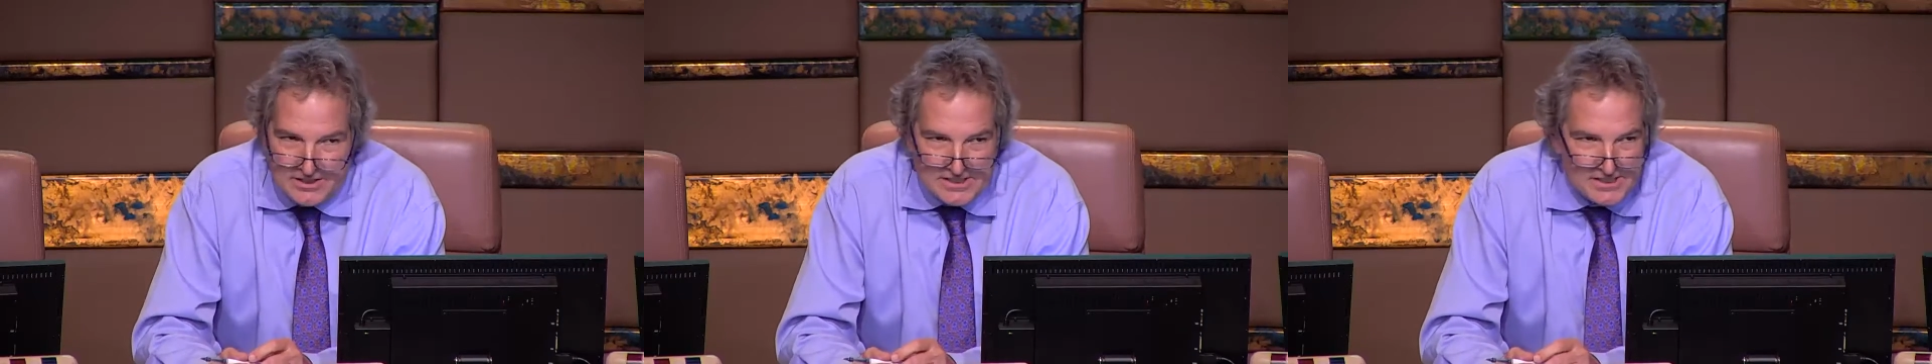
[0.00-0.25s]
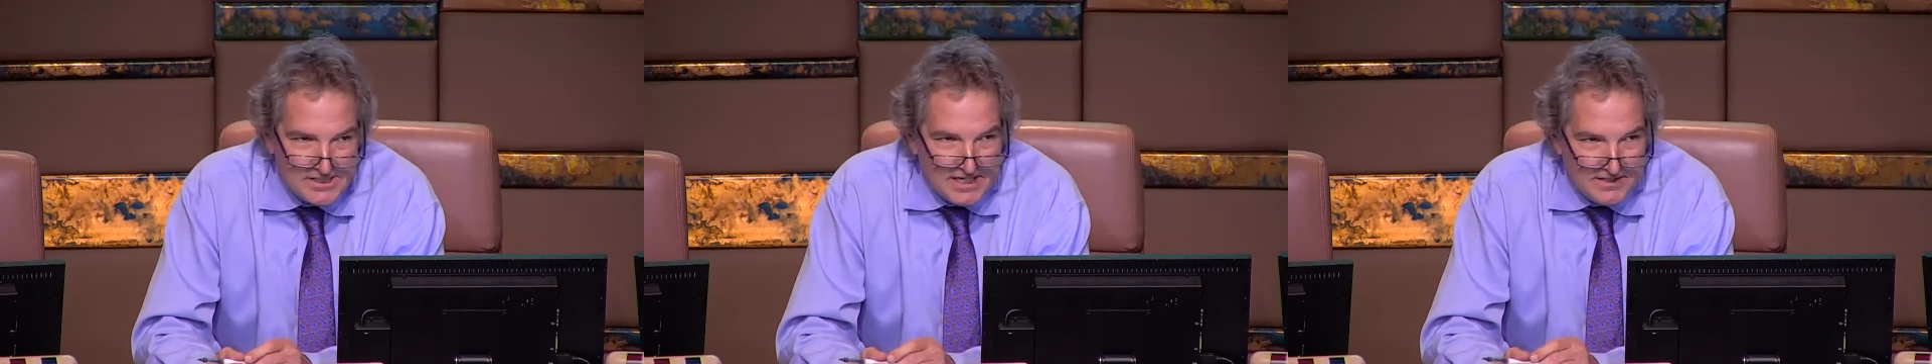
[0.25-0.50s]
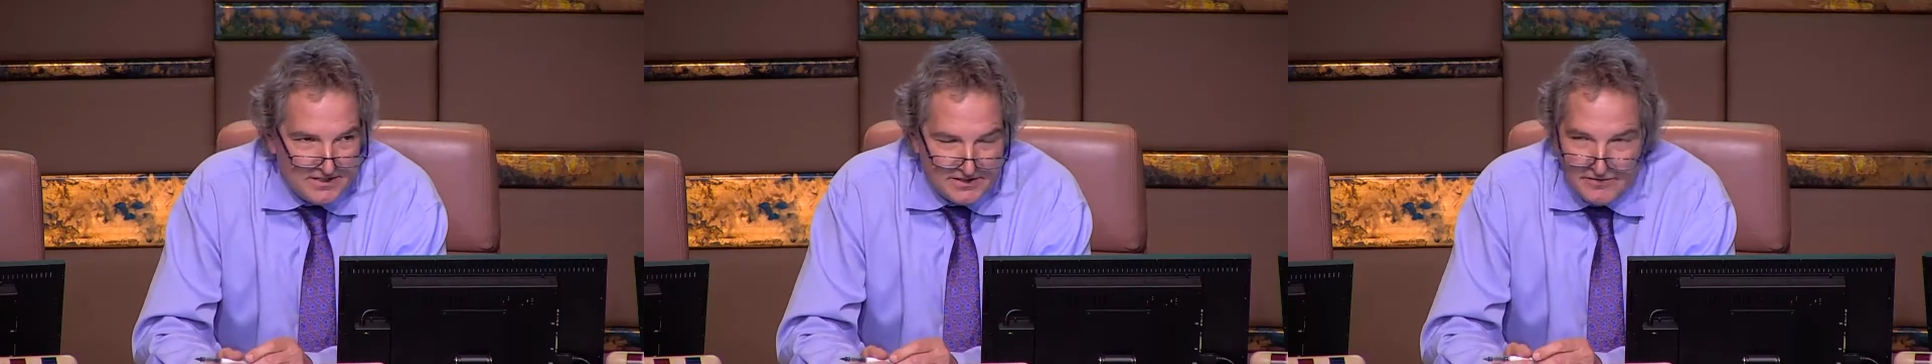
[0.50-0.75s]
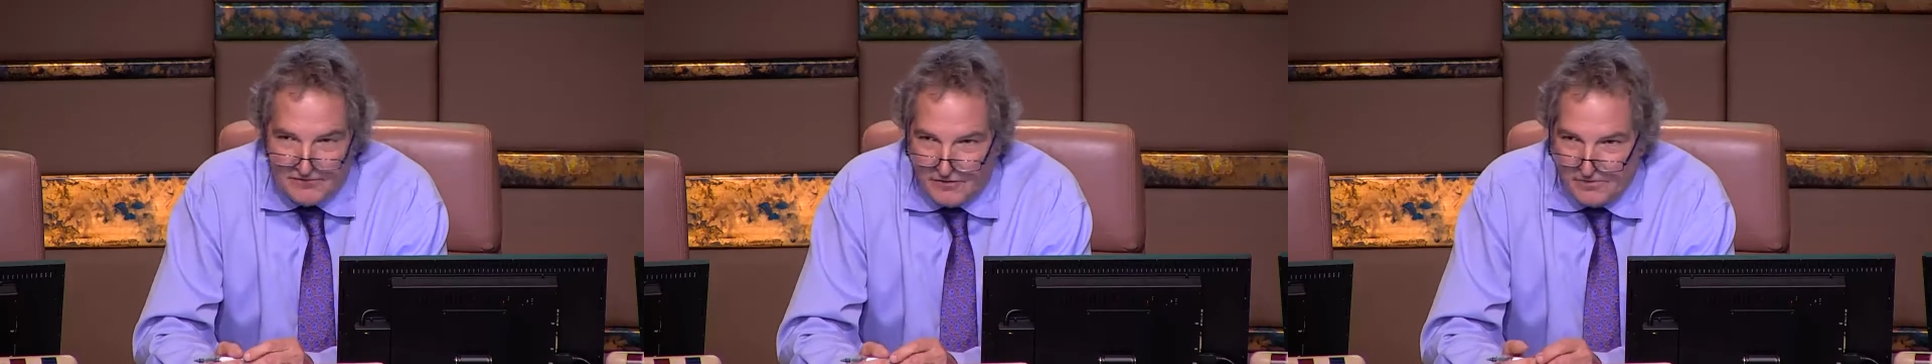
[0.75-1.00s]

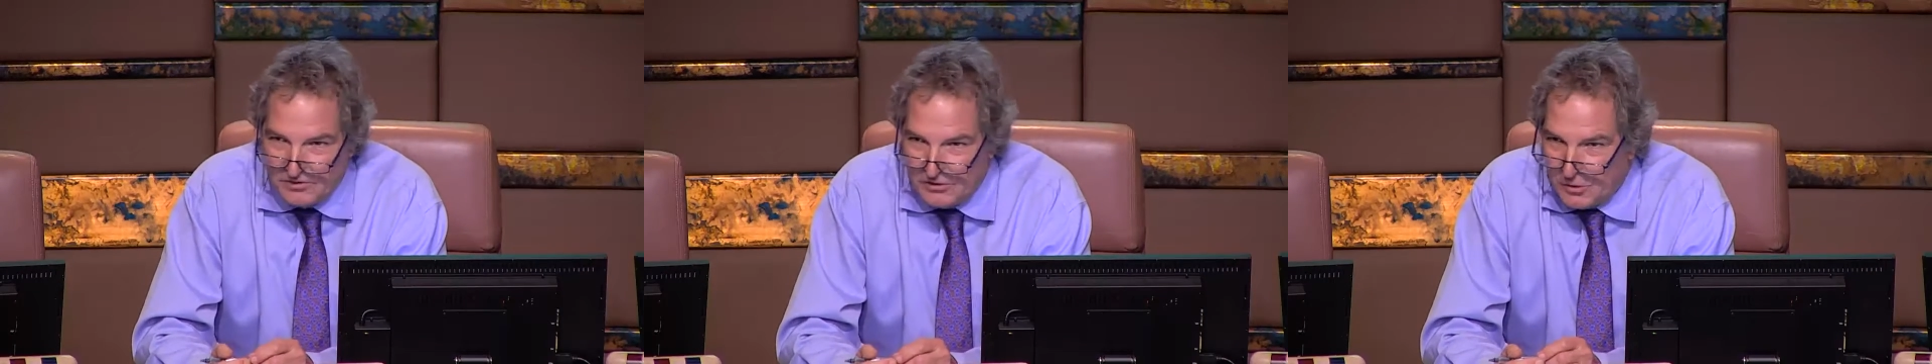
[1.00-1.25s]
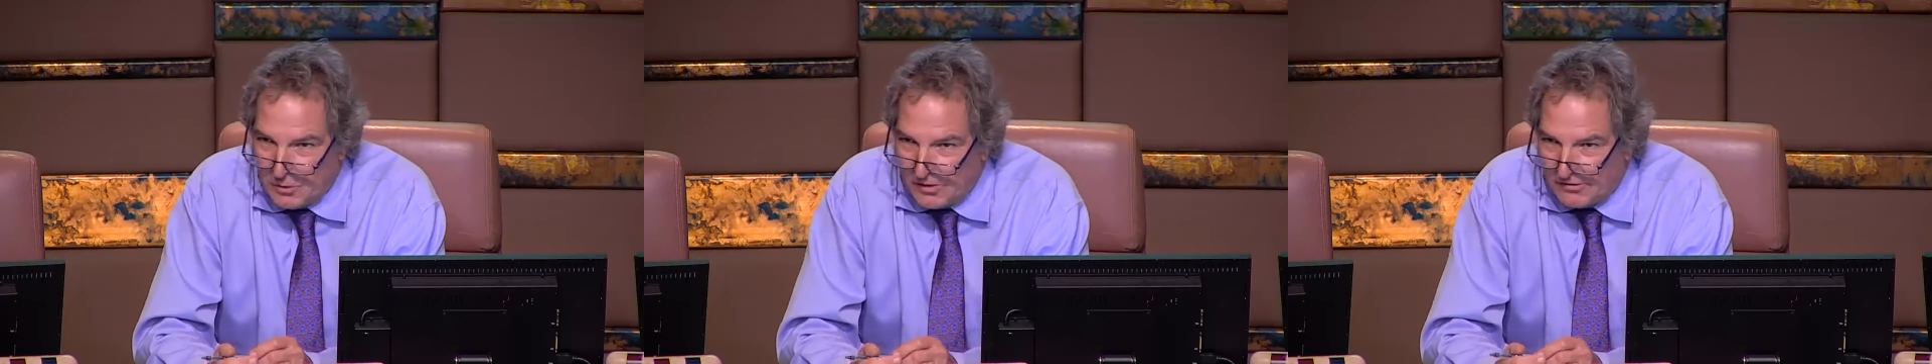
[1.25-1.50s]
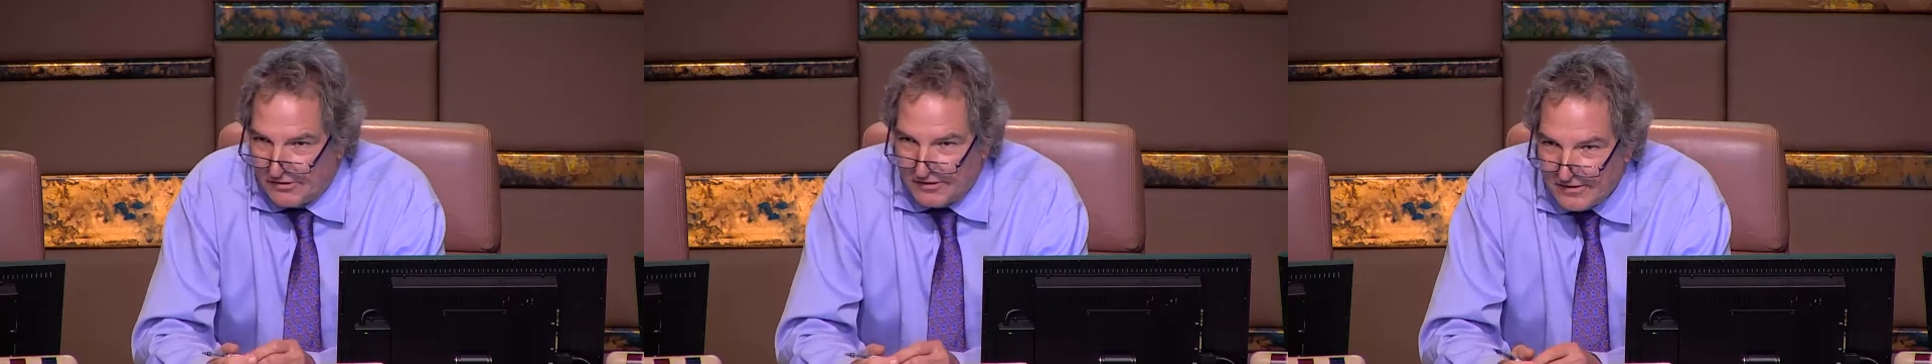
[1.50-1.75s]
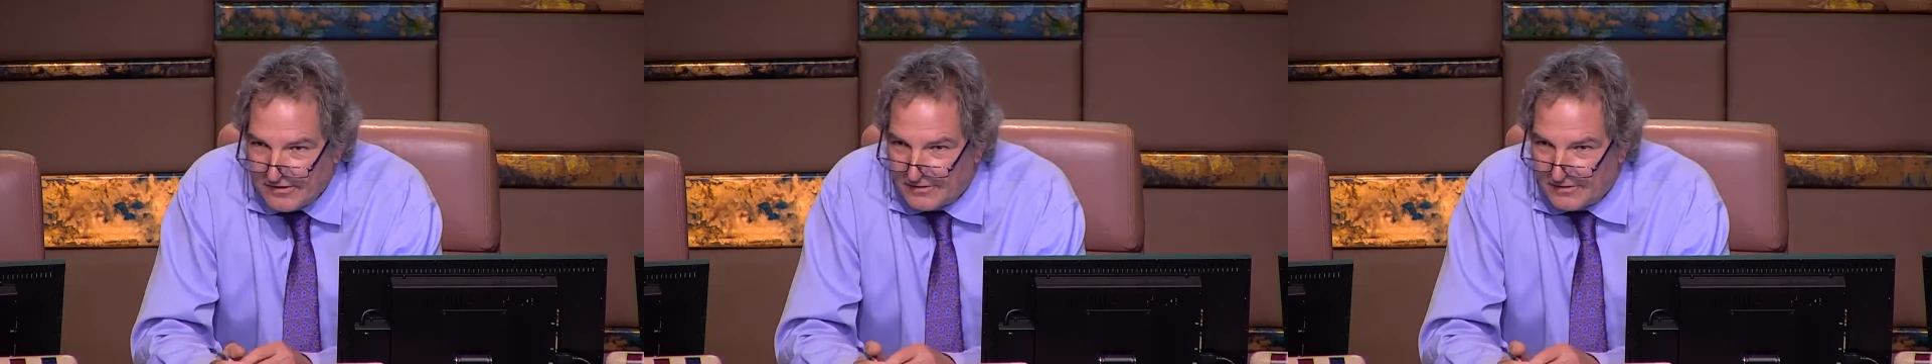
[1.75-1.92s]
descended from the north,